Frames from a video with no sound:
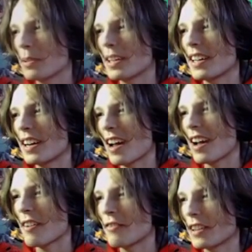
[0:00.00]
but
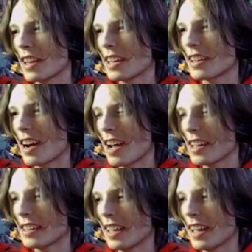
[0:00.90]
I, I feel like
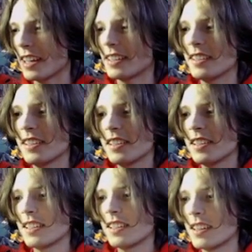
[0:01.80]
I get
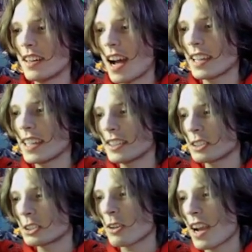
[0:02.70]
I get
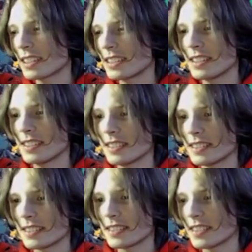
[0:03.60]
distracted
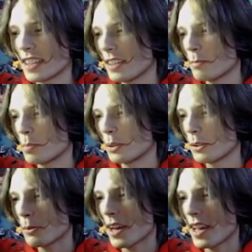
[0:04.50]
and
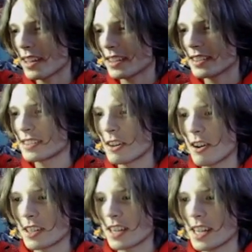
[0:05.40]
pulled away to
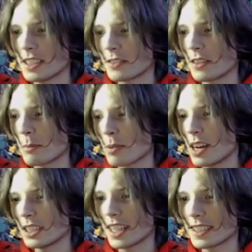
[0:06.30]
all kinds of other
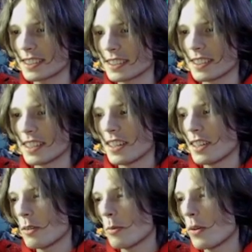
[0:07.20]
projects.
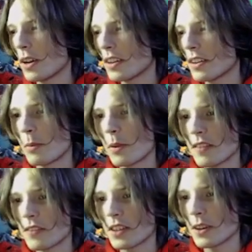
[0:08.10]
Fair. One of one
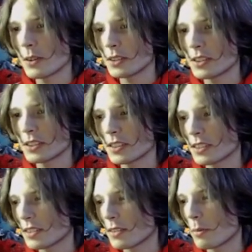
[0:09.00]
of those
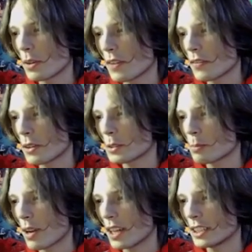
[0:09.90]
one of those
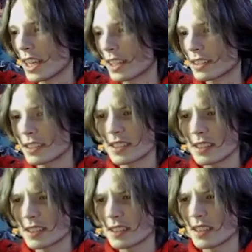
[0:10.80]
projects
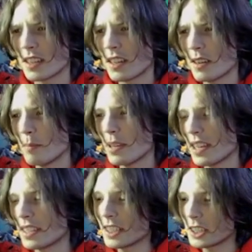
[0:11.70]

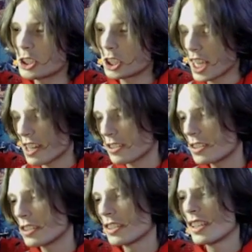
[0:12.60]
being this
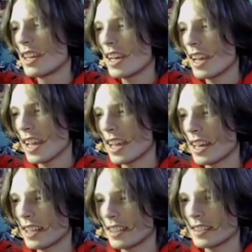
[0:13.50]
channel
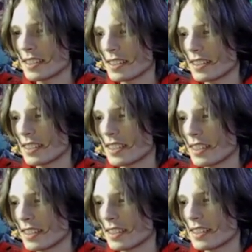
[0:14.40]
and
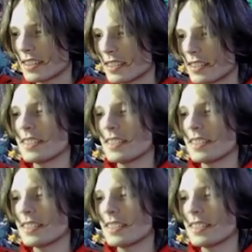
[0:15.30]
the the